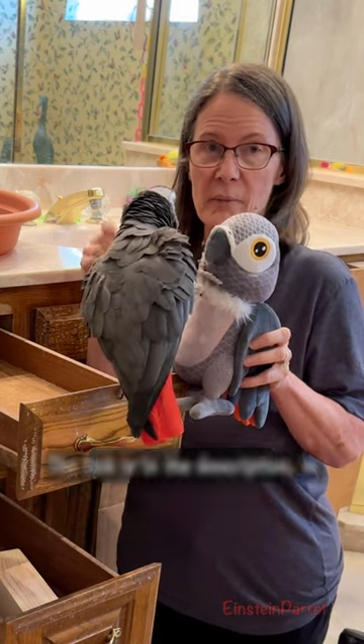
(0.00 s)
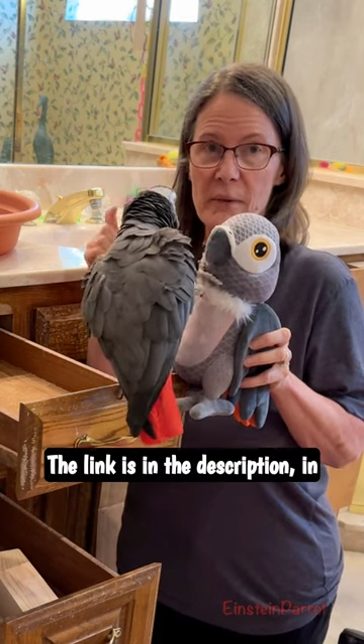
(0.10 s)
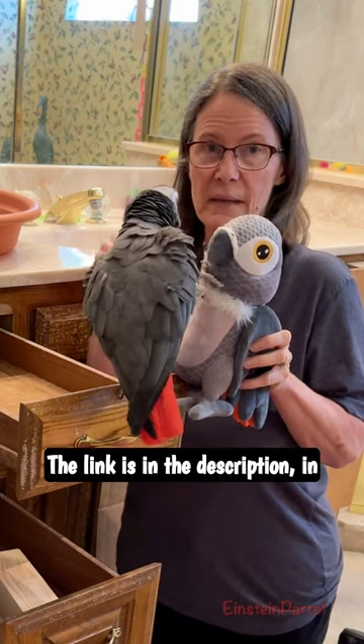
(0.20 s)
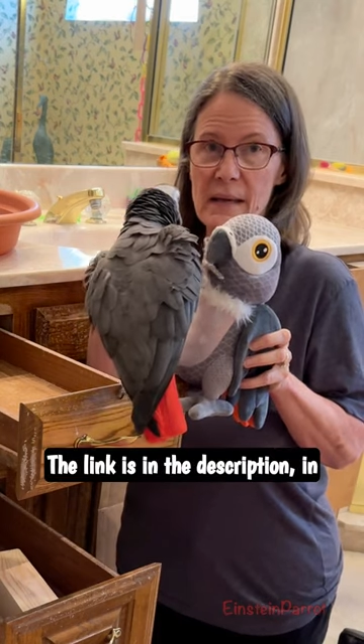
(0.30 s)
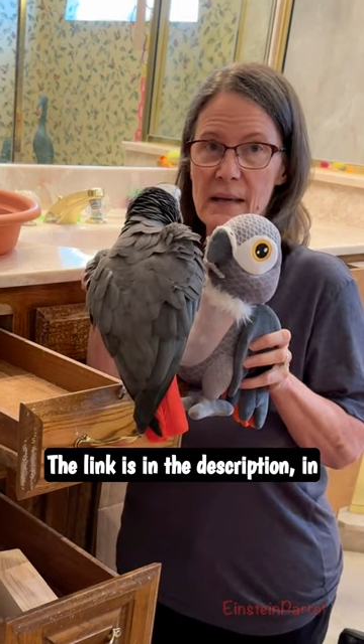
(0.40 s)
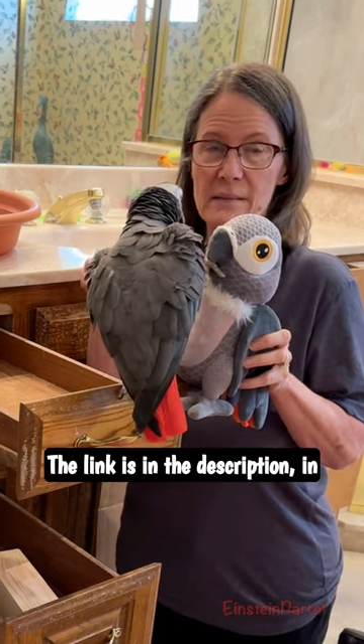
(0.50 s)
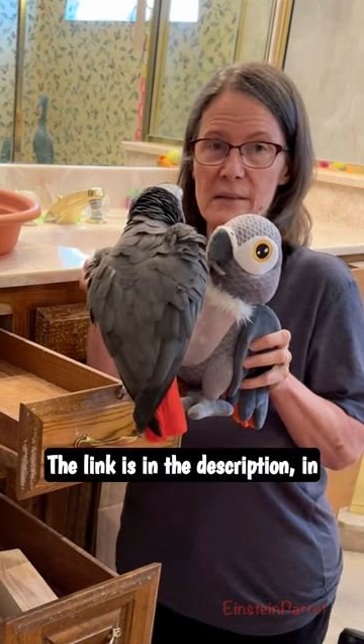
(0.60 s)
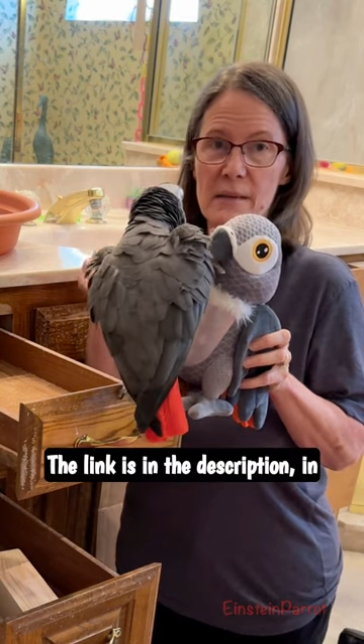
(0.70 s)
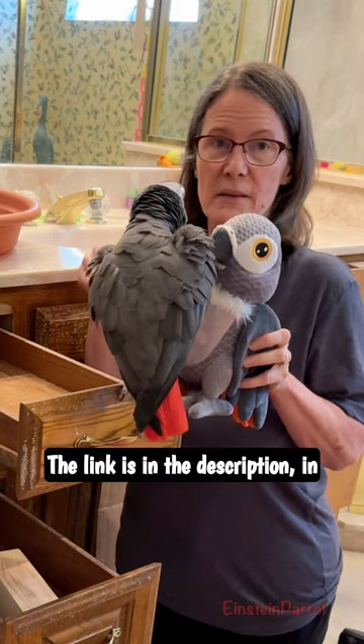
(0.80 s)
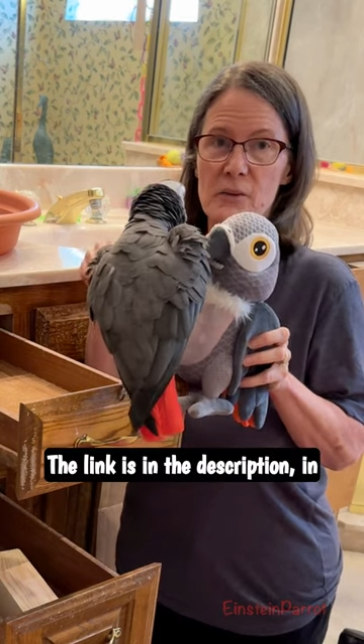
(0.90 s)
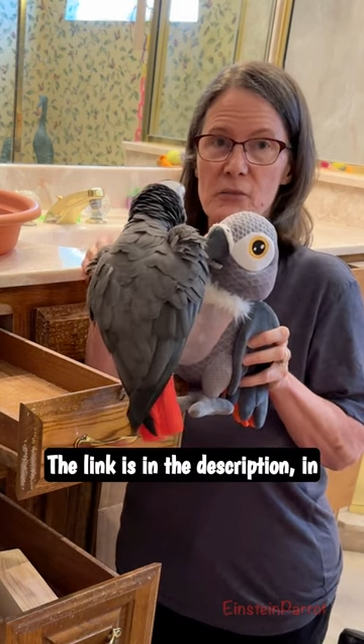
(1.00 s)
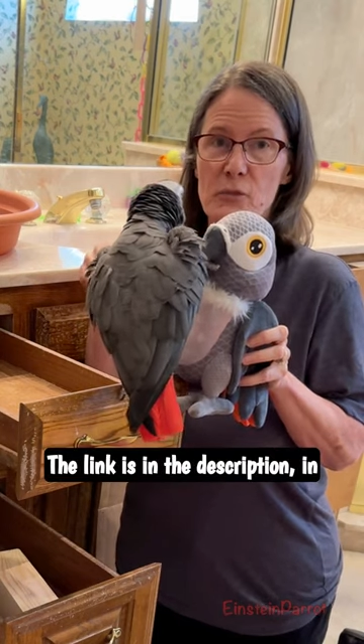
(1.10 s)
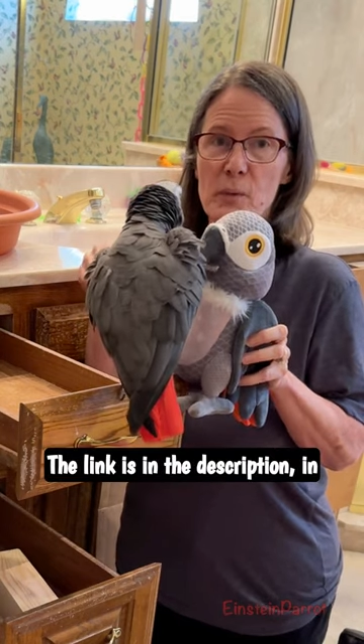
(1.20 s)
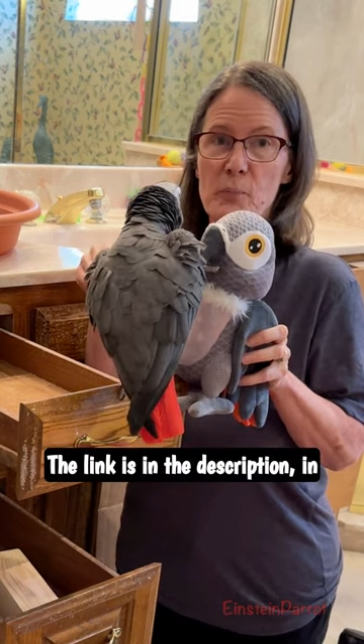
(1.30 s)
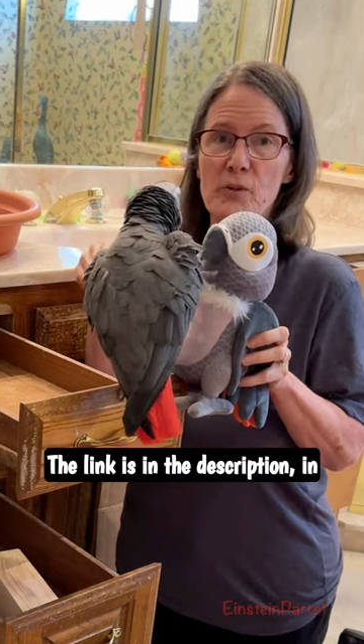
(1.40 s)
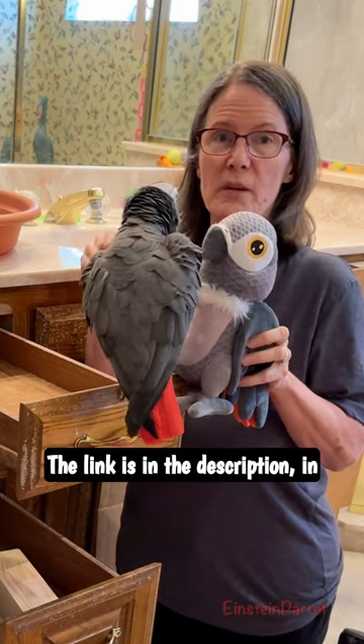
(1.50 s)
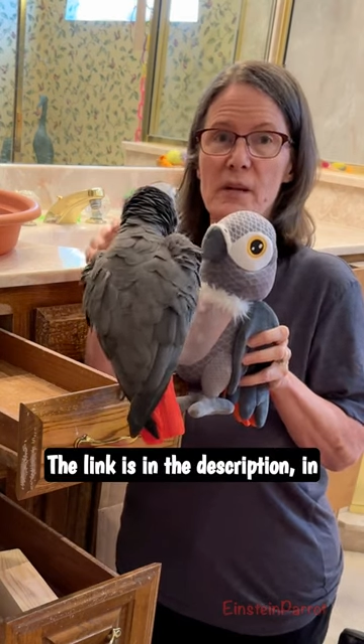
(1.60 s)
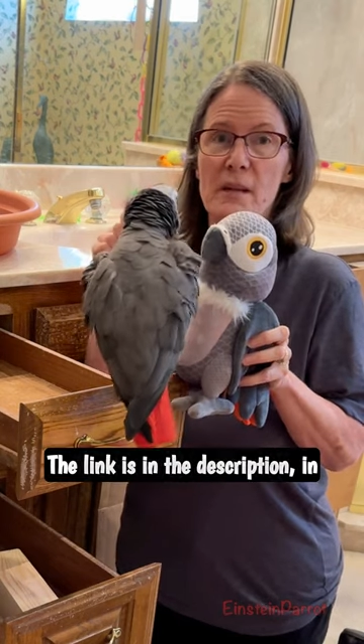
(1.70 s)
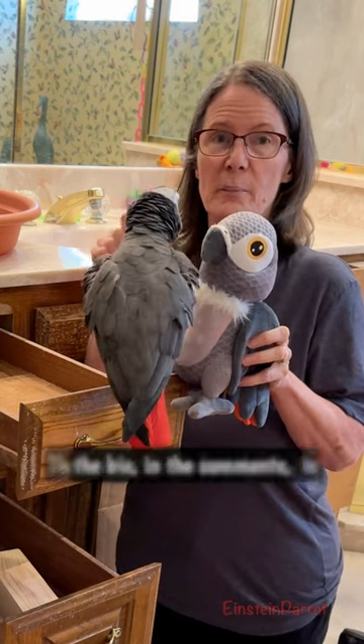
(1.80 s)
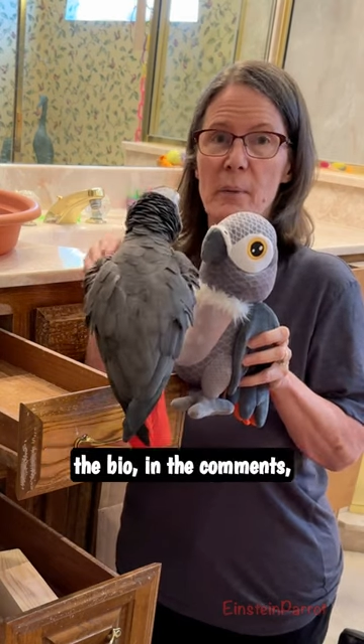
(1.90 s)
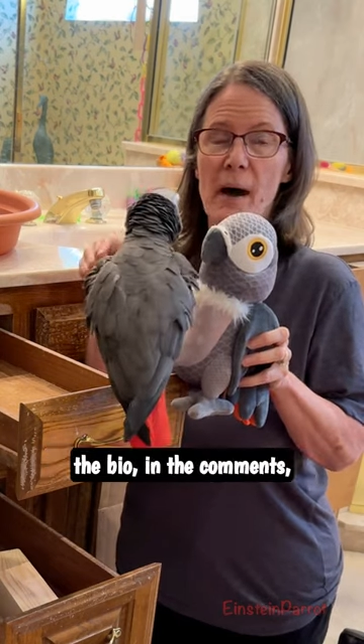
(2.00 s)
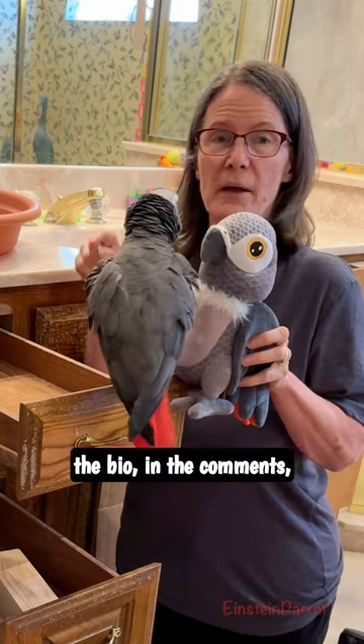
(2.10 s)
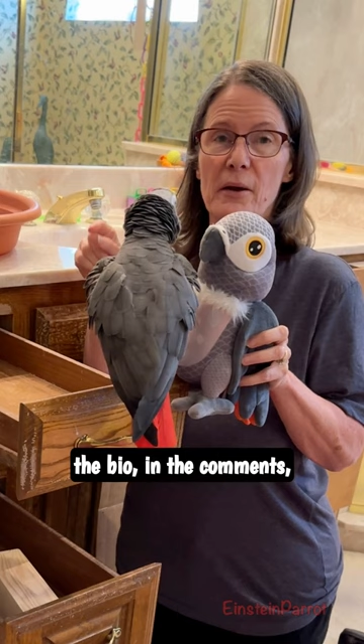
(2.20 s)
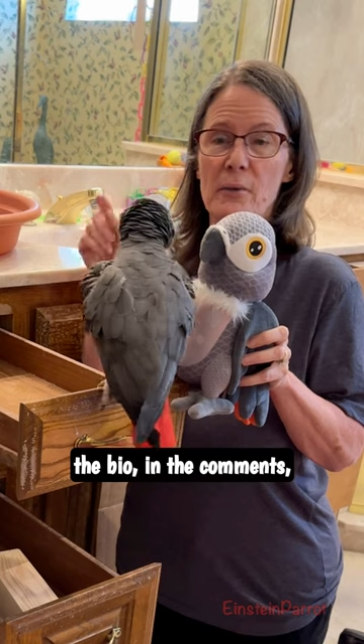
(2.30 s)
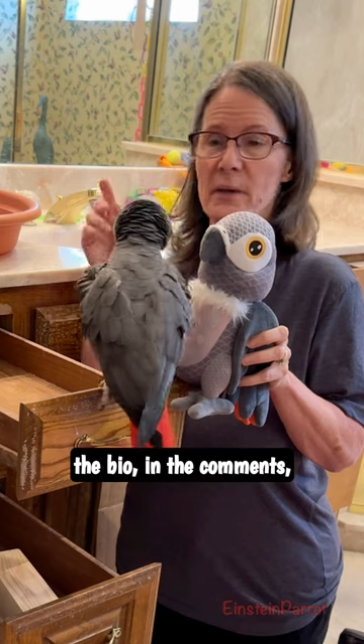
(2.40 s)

The link is in the description, in the bio,